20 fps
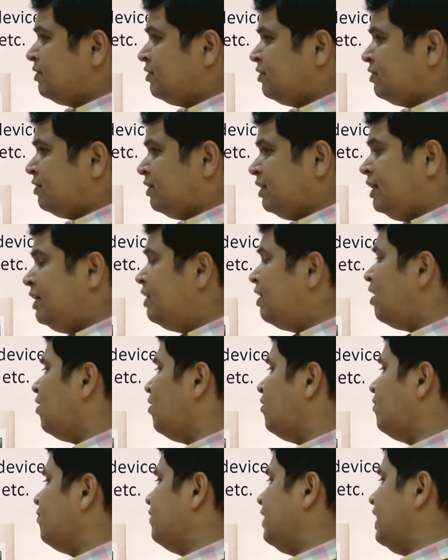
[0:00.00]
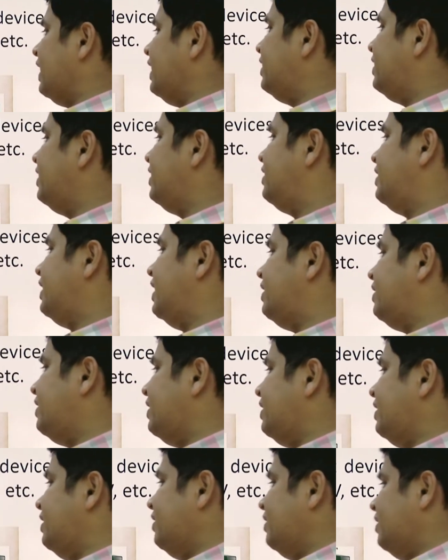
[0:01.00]
era of
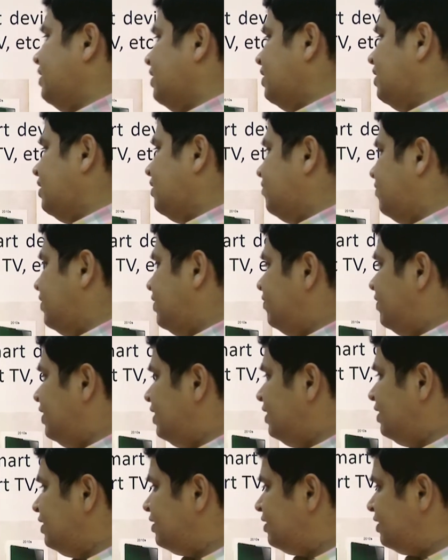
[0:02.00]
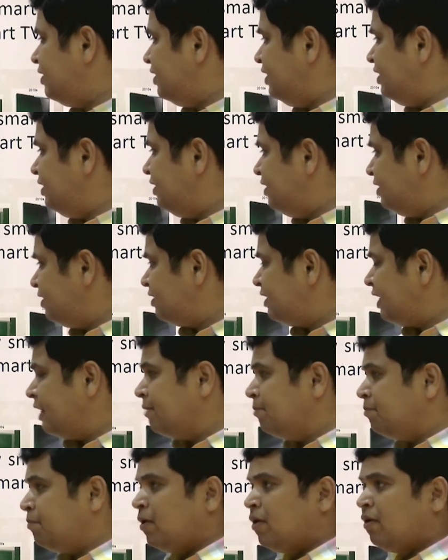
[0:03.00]
1930, we will see this
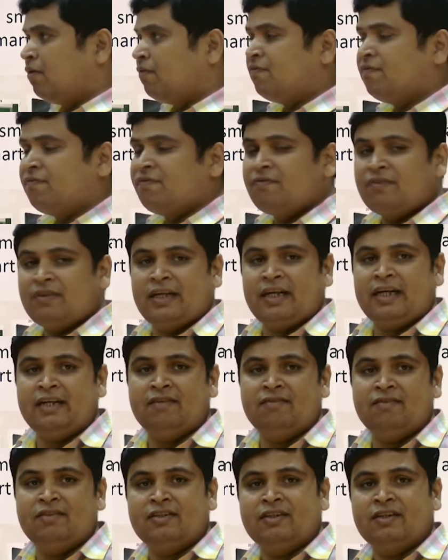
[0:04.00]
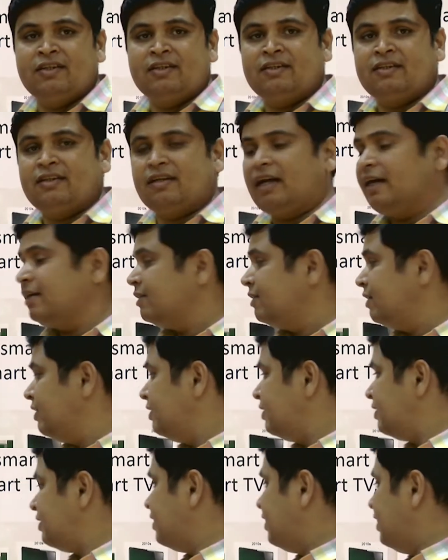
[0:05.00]
type of televisions like
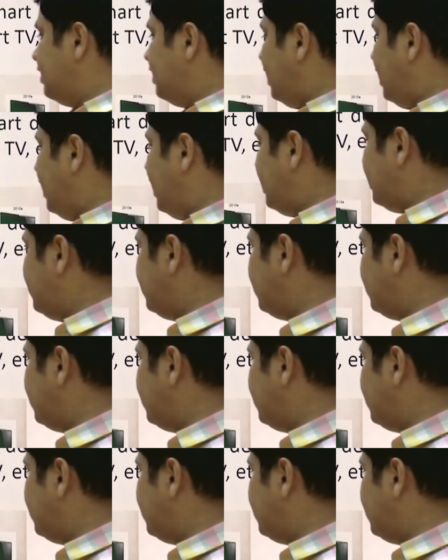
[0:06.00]
this, and this